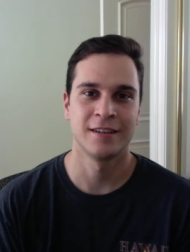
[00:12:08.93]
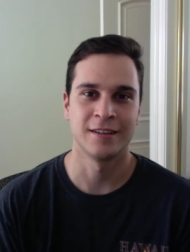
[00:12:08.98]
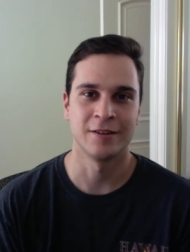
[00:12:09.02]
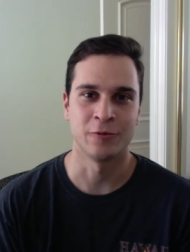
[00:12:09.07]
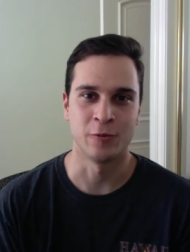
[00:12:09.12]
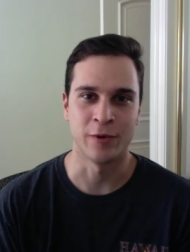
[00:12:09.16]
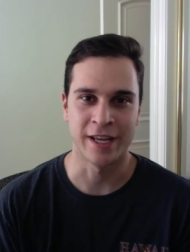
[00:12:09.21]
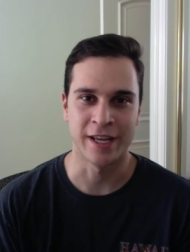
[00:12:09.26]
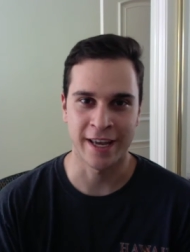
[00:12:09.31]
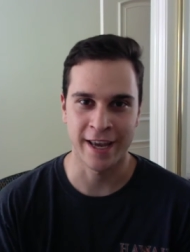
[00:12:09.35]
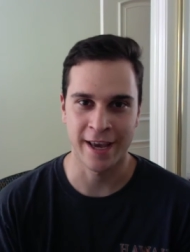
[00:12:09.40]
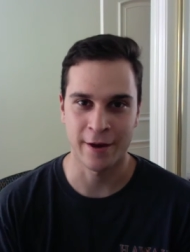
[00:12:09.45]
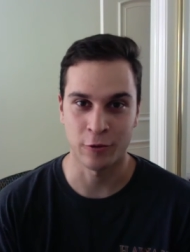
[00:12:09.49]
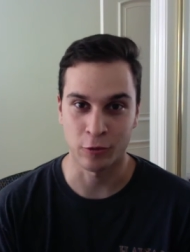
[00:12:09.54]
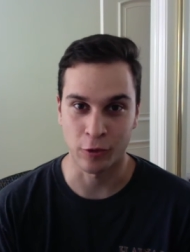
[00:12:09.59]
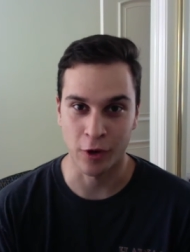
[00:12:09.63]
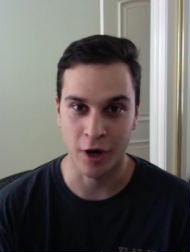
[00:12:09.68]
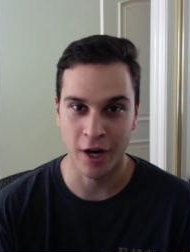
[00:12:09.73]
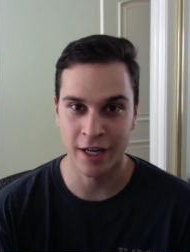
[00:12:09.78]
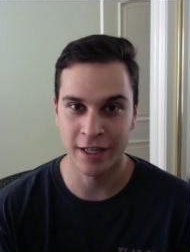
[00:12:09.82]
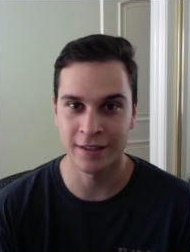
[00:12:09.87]
we can't
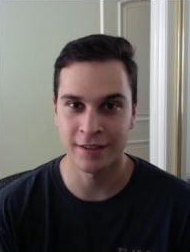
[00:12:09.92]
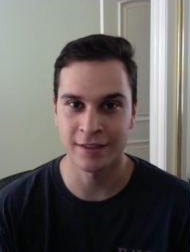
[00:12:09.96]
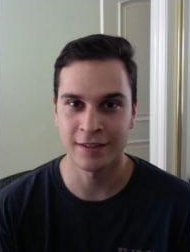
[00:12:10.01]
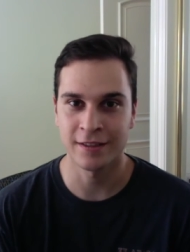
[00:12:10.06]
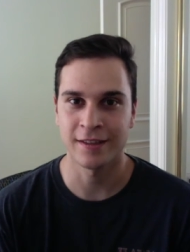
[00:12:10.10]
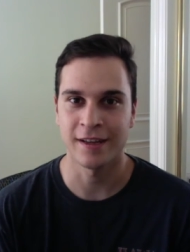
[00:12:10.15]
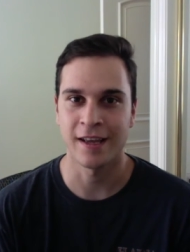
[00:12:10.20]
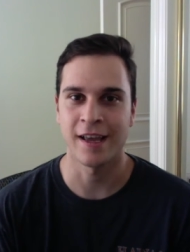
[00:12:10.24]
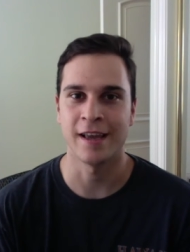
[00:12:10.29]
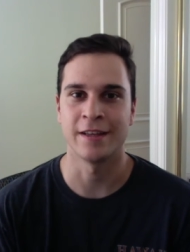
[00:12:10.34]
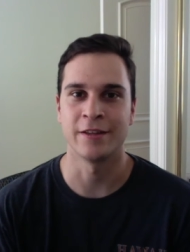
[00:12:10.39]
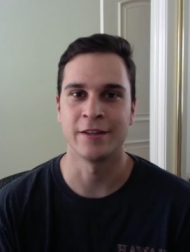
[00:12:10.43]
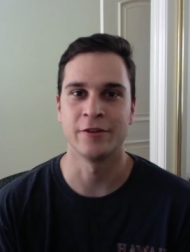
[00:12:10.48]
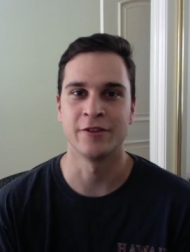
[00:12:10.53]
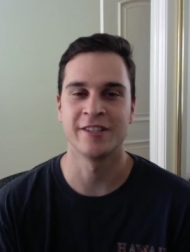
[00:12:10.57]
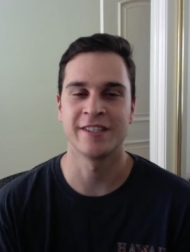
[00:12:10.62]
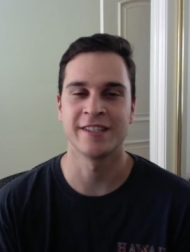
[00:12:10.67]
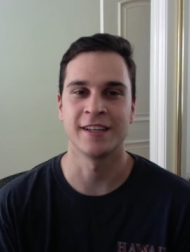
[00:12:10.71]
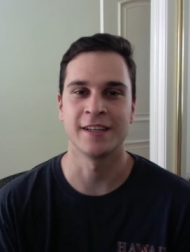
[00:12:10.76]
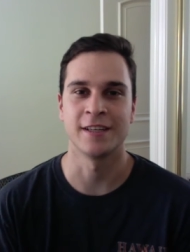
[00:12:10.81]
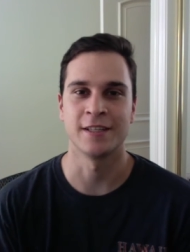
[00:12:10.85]
run, and U
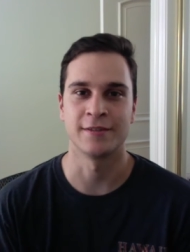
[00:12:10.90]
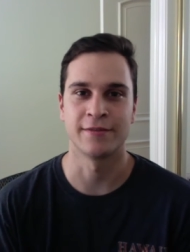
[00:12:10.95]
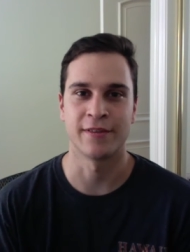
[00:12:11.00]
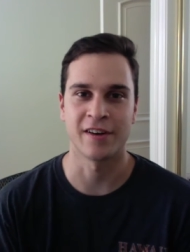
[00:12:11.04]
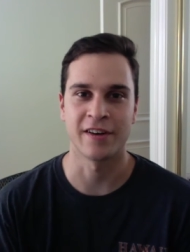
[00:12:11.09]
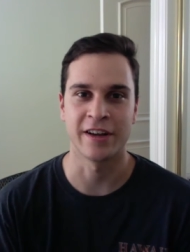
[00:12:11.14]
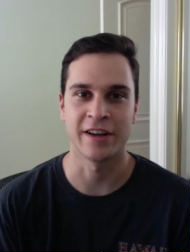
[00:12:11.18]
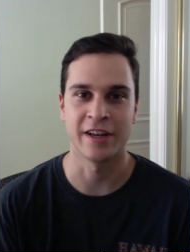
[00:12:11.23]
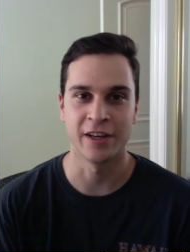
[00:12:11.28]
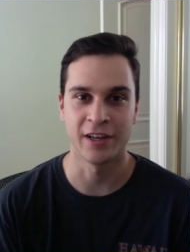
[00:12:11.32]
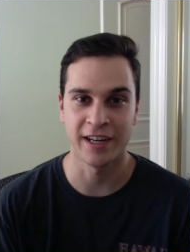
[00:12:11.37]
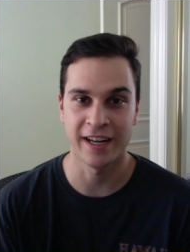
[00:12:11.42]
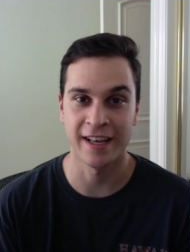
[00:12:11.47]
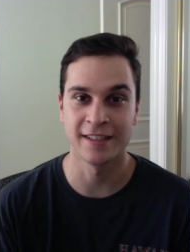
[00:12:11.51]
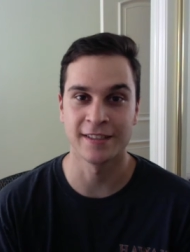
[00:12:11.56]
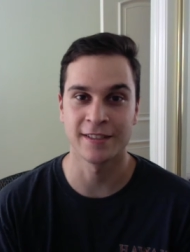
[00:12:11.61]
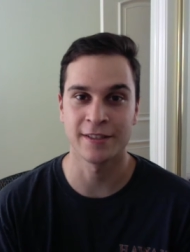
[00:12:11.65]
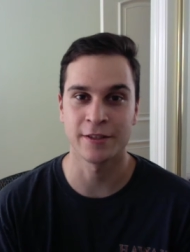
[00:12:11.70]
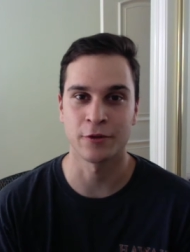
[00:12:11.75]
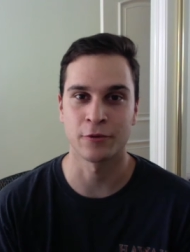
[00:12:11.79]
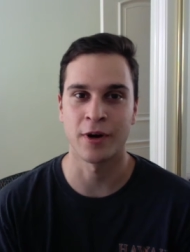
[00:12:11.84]
C L A is very good
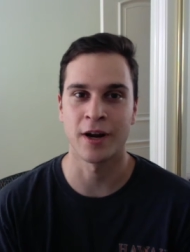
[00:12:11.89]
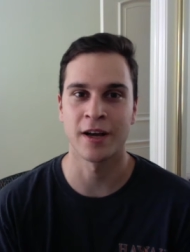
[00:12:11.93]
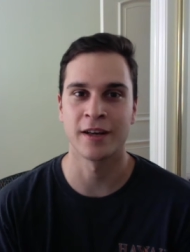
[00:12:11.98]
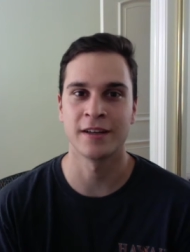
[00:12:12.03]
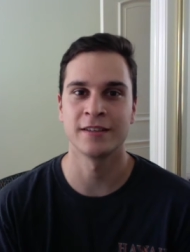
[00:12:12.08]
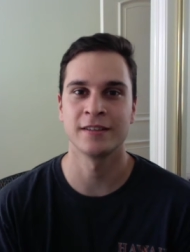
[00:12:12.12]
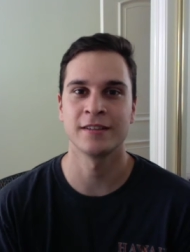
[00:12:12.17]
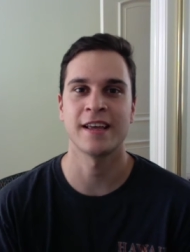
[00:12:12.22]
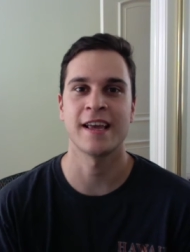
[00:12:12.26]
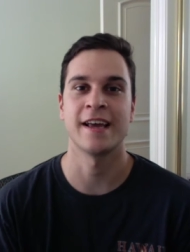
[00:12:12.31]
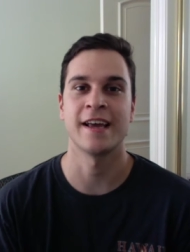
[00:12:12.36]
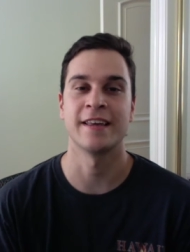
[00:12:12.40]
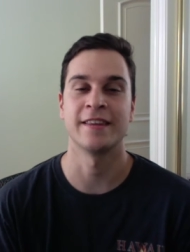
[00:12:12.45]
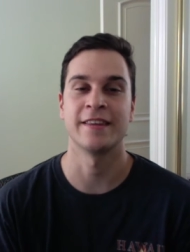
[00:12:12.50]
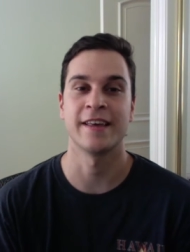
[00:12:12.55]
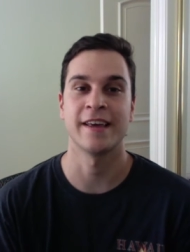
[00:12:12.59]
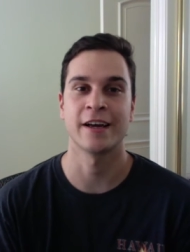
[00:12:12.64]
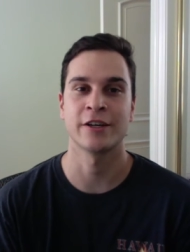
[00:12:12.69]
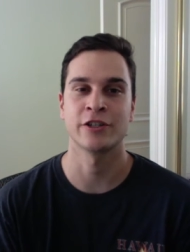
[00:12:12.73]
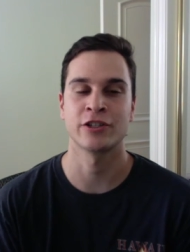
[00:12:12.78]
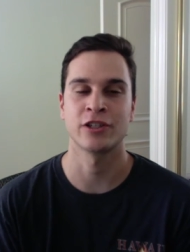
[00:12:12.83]
against the run, and
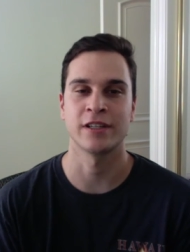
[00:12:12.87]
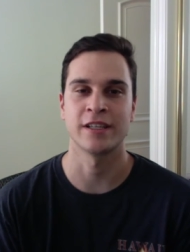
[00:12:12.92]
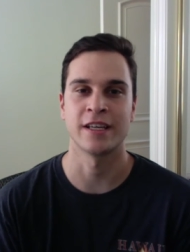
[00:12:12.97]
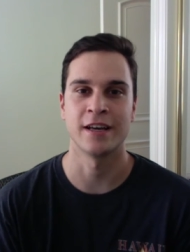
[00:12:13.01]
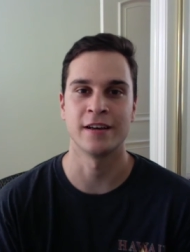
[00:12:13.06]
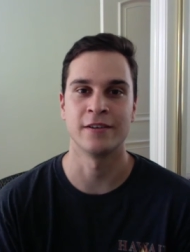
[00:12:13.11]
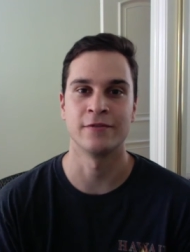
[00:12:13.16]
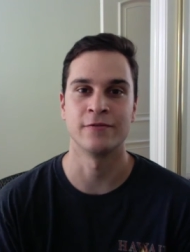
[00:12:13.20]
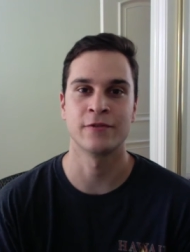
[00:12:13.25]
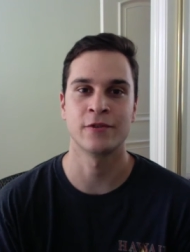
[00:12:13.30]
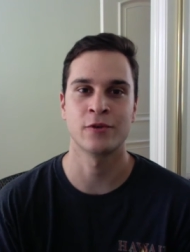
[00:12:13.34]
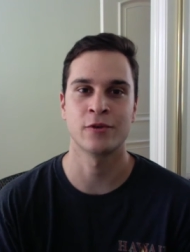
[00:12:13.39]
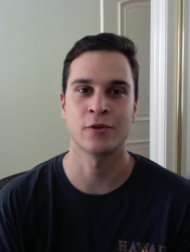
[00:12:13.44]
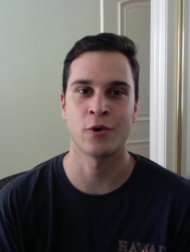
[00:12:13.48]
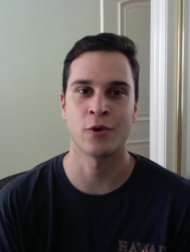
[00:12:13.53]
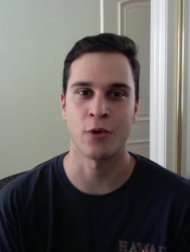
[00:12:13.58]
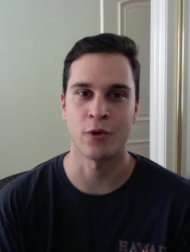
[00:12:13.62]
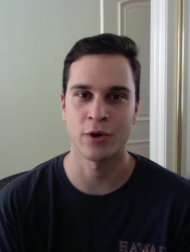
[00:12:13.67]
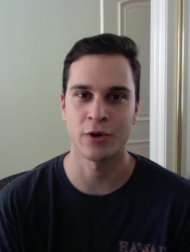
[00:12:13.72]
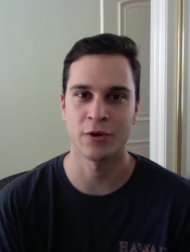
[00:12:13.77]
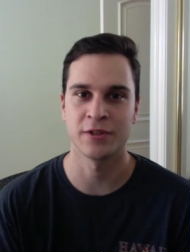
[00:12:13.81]
they actually have
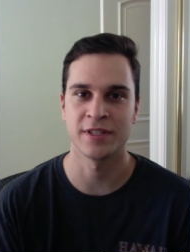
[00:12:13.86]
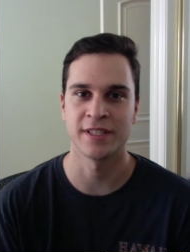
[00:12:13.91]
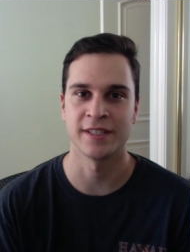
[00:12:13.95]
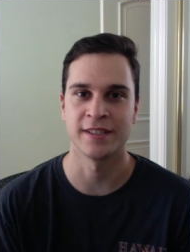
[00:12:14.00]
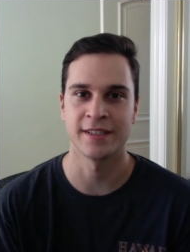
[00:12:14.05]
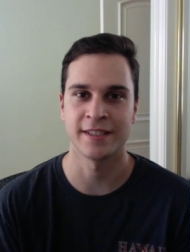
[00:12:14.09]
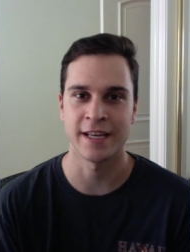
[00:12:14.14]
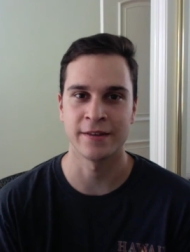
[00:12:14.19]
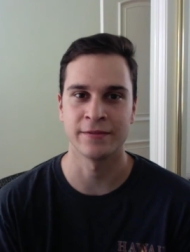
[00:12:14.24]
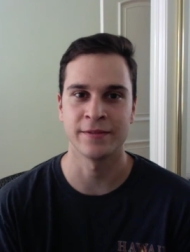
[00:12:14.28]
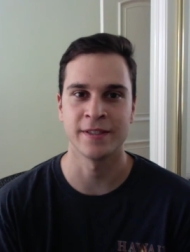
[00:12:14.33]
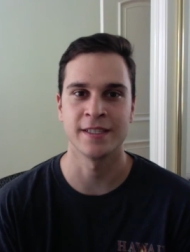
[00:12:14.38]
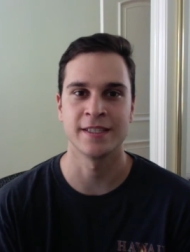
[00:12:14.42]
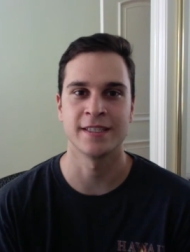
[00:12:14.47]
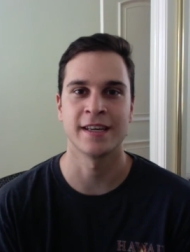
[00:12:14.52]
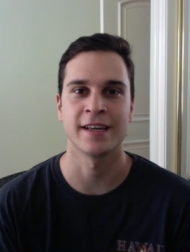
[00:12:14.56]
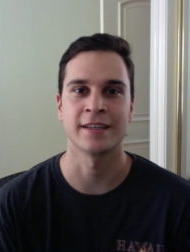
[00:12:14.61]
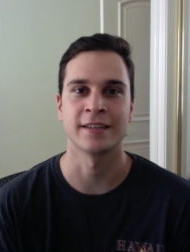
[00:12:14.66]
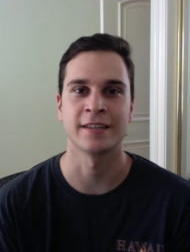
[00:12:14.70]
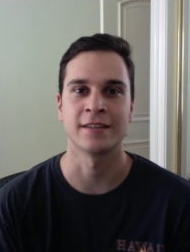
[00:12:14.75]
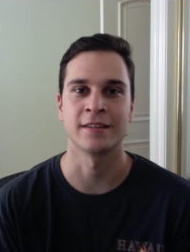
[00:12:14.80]
corners and safeties
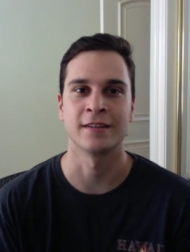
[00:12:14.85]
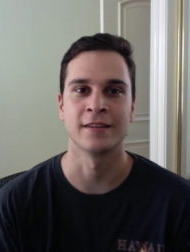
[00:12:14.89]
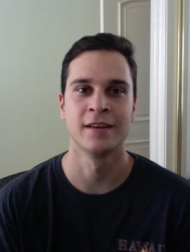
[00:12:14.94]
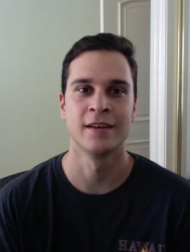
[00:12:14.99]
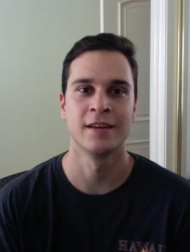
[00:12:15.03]
that can